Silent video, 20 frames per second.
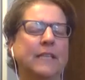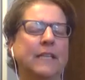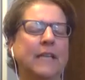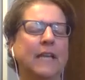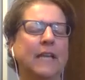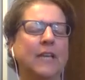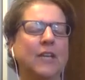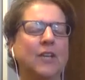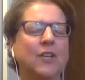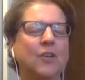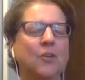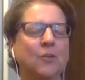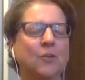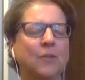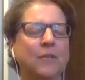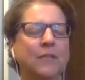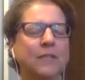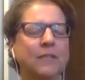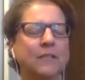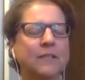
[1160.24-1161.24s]
And
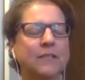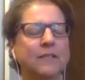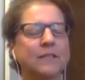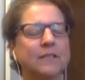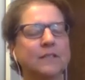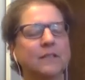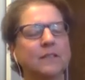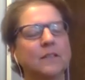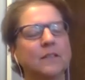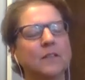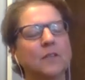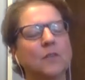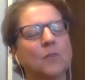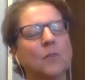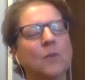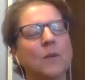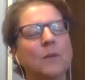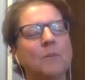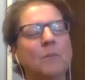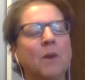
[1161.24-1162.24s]
notice
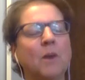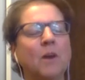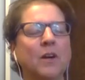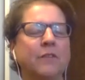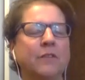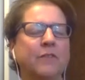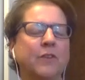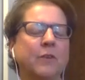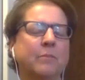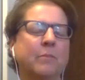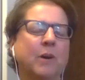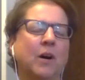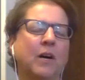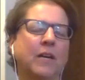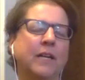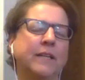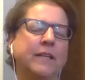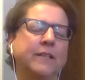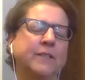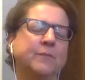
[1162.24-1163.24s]
what part of your
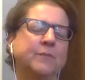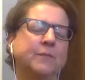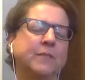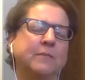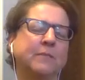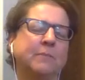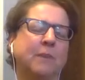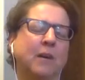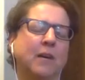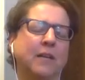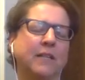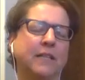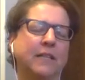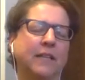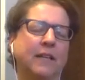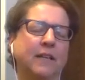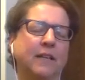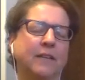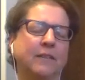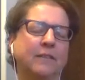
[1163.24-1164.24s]
body is responding.